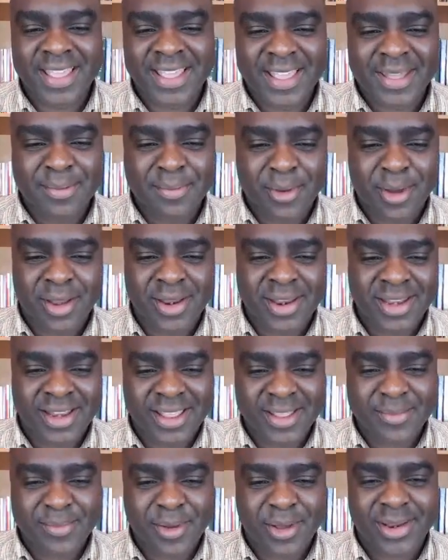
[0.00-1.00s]
Good morning,
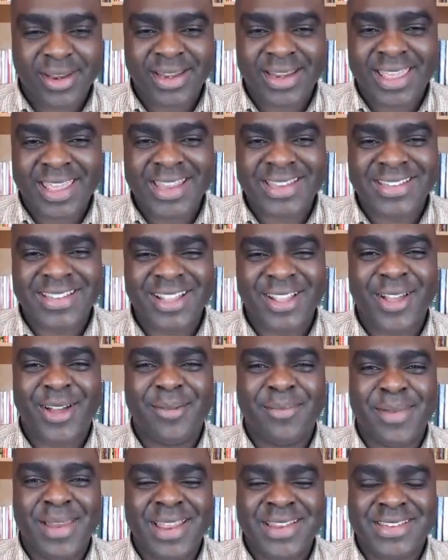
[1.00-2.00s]
good morning, Kisa.
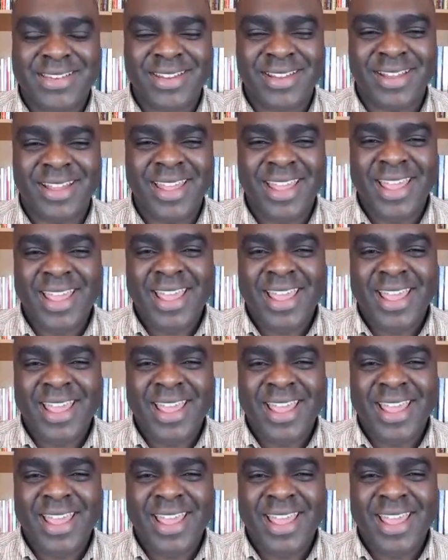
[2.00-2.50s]
God bless you.